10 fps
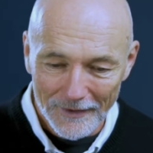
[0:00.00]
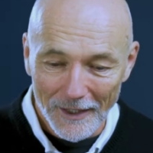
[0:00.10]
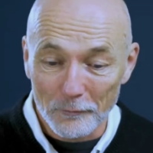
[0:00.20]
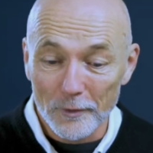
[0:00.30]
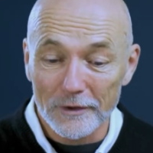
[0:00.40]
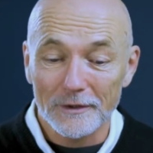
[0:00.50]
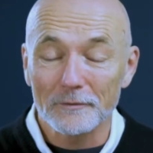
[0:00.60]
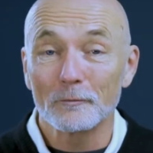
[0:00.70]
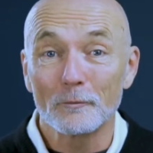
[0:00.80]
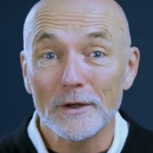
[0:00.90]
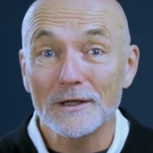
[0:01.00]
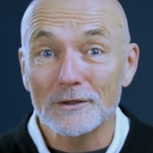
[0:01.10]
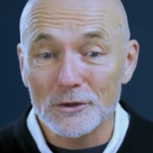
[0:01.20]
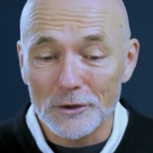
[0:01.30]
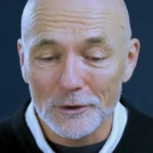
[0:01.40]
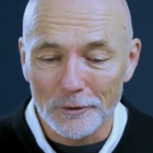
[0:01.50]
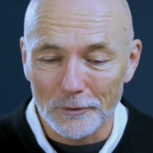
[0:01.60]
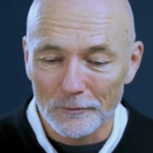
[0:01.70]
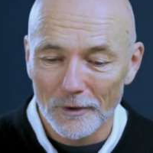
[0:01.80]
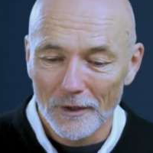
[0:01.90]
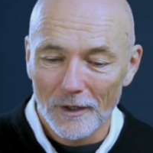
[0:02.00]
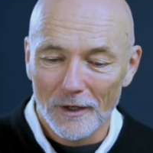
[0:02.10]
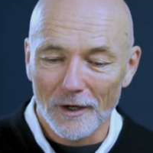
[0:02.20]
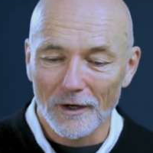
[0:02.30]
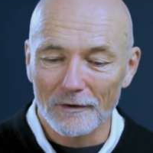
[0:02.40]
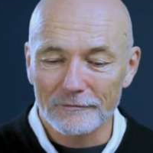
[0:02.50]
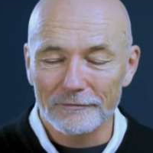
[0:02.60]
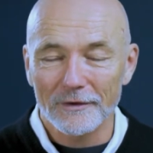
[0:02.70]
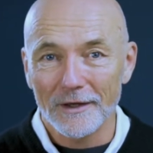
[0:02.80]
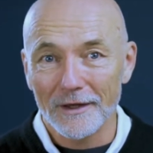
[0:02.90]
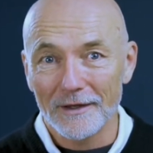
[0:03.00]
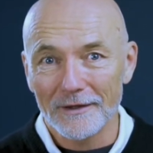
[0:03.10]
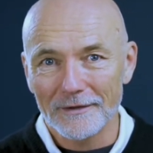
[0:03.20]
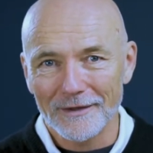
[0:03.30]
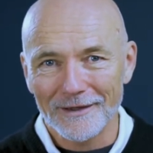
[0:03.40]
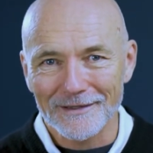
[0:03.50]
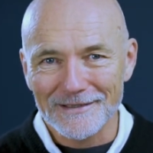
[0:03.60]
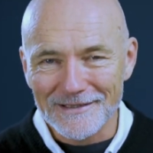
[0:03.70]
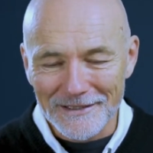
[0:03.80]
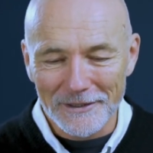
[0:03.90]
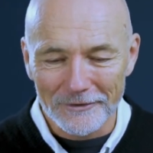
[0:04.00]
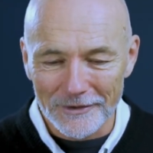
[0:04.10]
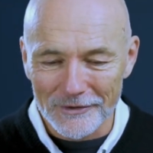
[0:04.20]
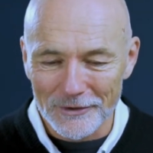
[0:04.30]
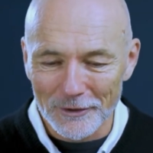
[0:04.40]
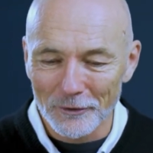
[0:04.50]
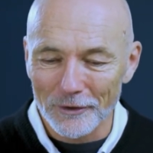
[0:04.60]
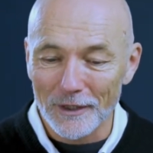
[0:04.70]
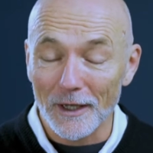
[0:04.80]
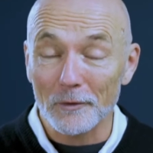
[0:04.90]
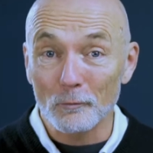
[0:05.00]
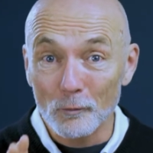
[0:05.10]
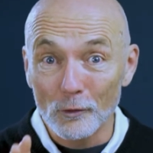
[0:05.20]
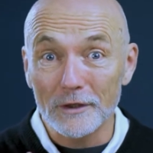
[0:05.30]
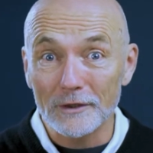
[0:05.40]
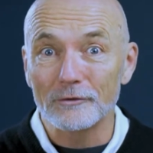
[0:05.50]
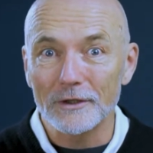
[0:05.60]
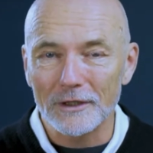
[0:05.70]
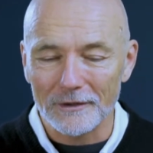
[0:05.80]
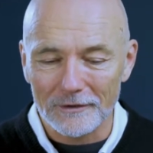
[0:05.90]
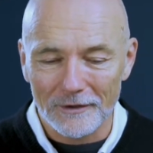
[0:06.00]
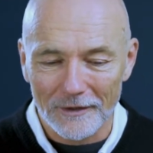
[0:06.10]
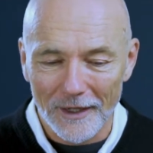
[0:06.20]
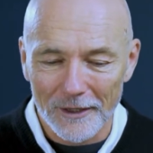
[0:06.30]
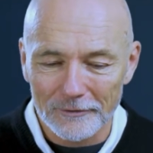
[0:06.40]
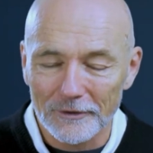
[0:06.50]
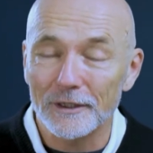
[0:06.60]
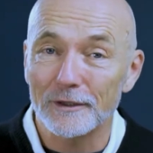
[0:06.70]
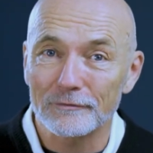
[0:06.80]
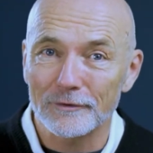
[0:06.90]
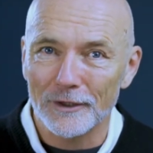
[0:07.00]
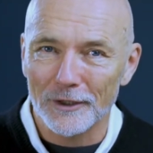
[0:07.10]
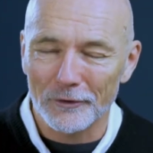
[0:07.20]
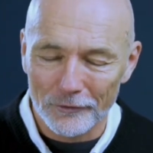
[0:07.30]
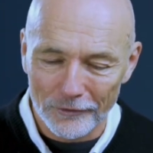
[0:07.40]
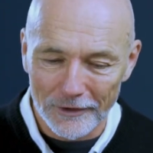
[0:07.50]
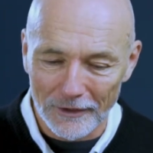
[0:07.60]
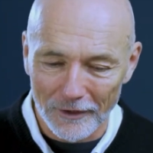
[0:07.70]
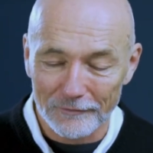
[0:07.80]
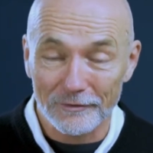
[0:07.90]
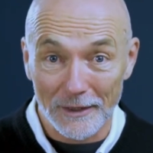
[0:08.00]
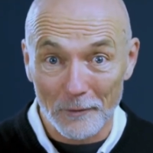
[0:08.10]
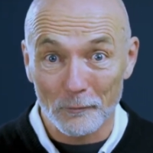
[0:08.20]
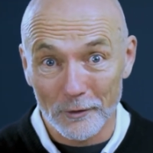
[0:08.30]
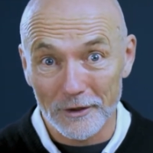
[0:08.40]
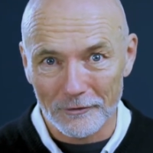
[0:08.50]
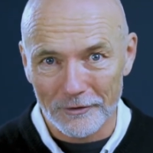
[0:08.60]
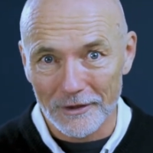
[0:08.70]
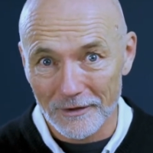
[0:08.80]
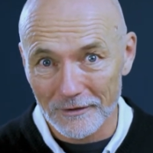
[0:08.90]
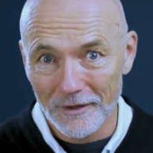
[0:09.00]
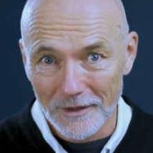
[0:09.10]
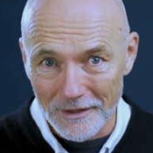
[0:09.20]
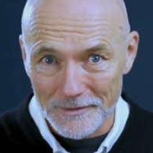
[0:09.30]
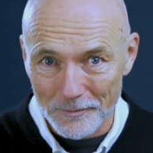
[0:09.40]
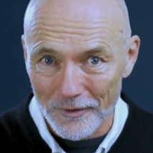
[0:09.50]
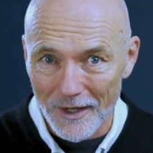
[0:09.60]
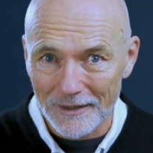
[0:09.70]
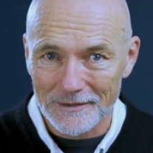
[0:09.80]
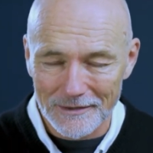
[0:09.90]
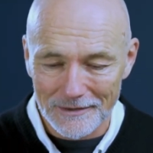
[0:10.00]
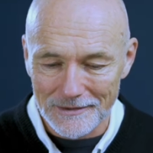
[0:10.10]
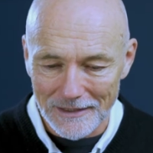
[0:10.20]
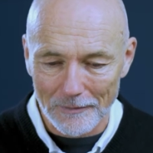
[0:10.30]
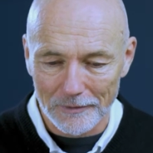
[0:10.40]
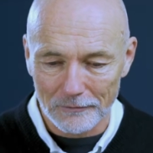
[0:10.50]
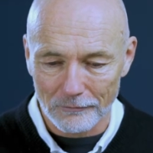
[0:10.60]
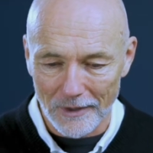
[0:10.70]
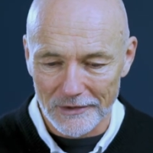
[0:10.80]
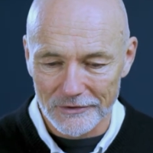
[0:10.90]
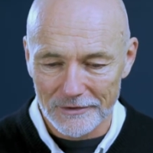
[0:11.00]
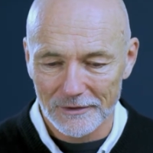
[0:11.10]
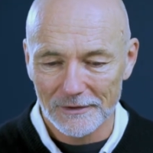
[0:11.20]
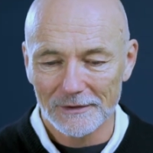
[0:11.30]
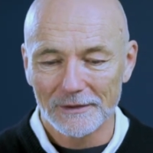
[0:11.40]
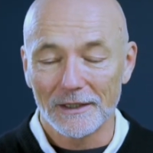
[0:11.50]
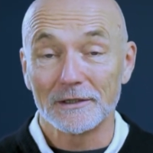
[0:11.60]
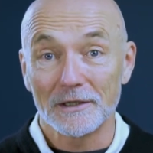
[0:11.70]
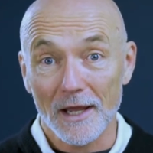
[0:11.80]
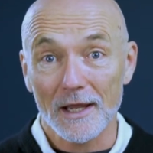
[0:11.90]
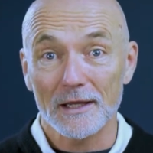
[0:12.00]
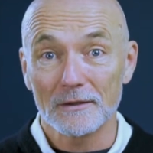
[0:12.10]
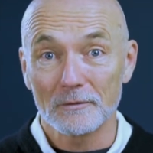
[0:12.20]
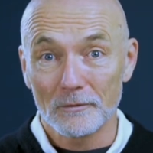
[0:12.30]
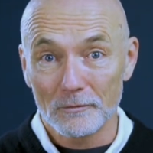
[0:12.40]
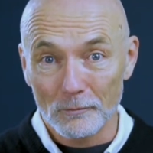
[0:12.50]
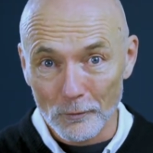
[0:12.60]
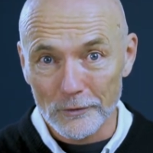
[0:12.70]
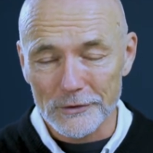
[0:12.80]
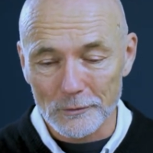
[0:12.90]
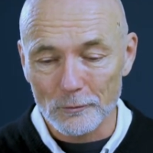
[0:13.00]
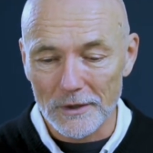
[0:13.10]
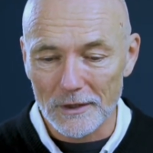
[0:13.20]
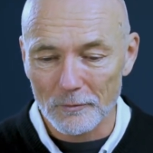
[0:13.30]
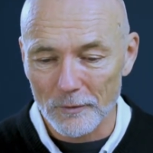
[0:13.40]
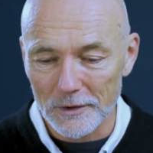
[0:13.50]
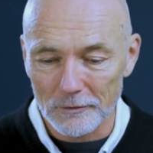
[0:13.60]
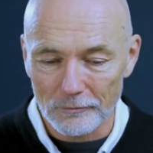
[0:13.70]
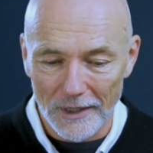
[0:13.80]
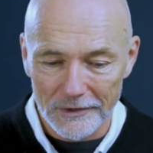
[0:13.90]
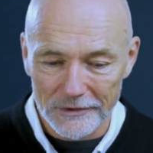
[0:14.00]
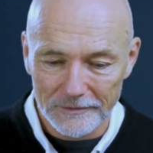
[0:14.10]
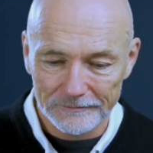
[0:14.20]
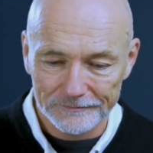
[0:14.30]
And we're in week 2 of a series looking at one ingredient in how to live an unhurried life, and that one ingredient is practicing Sabbath rest, a day once a week when you rest.